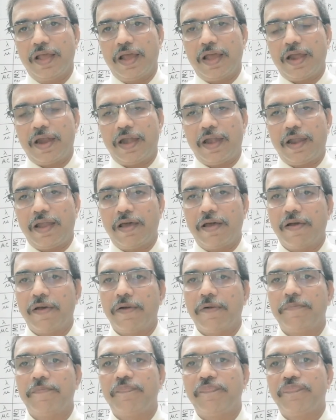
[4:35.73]
and
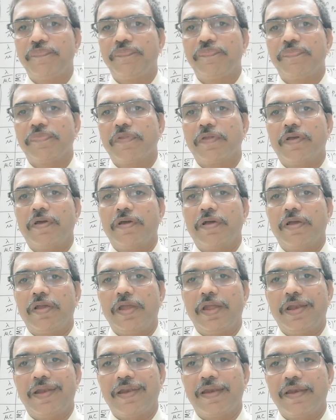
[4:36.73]

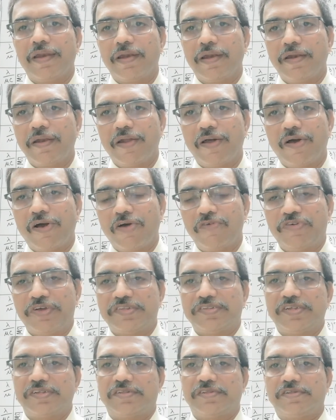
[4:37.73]
in
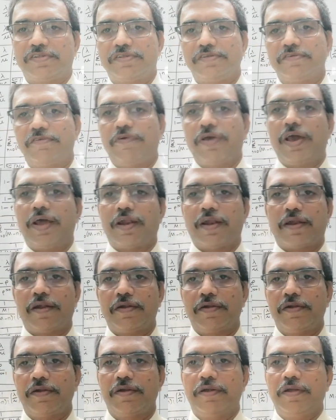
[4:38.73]
offices where
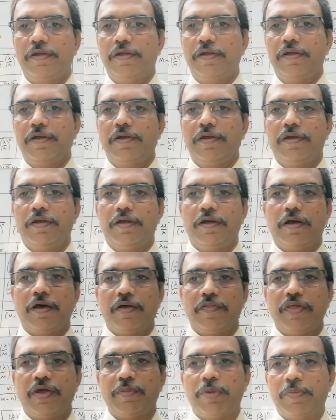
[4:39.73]

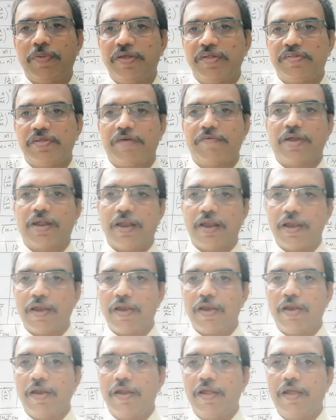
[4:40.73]
there may be several
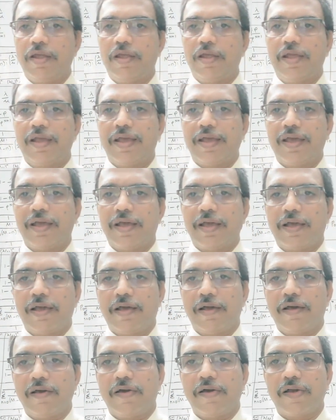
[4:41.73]

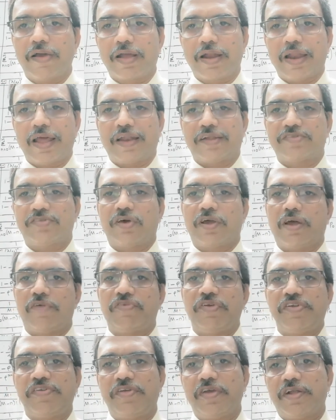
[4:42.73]
clerks or
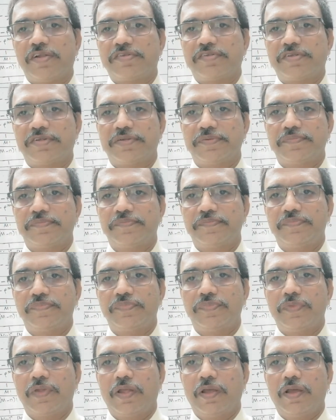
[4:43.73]
officials
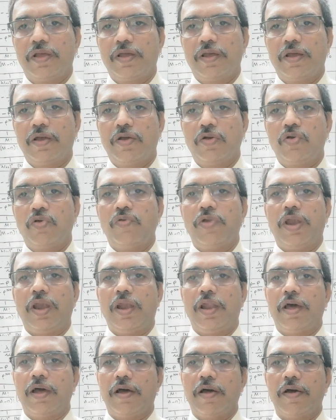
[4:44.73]
who
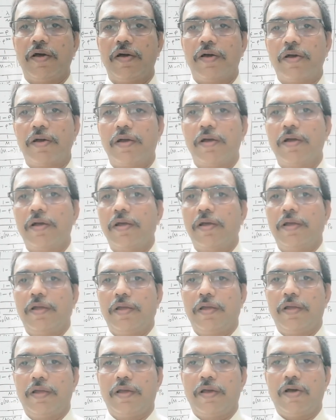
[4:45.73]
will
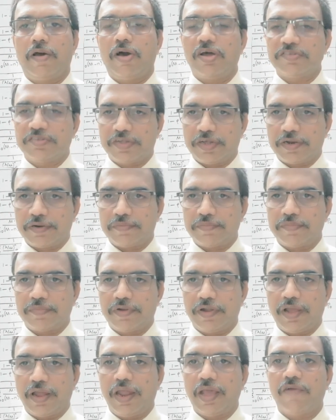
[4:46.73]
answer
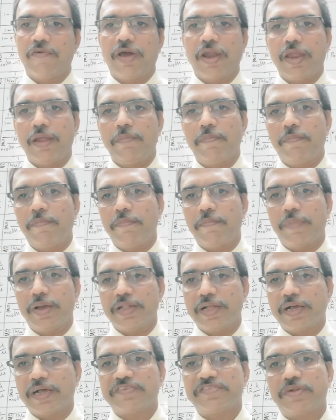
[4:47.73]
any query by
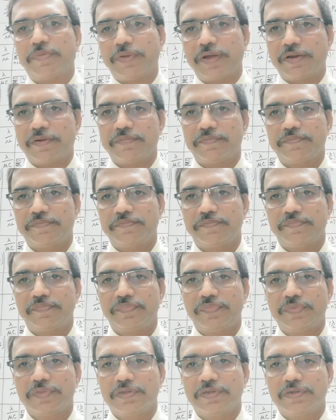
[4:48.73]
the customer,
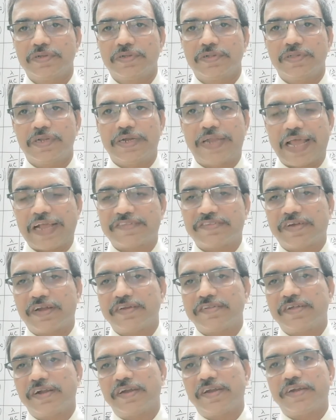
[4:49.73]
the tax
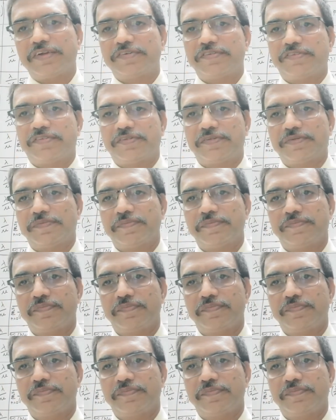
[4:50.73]
consultants,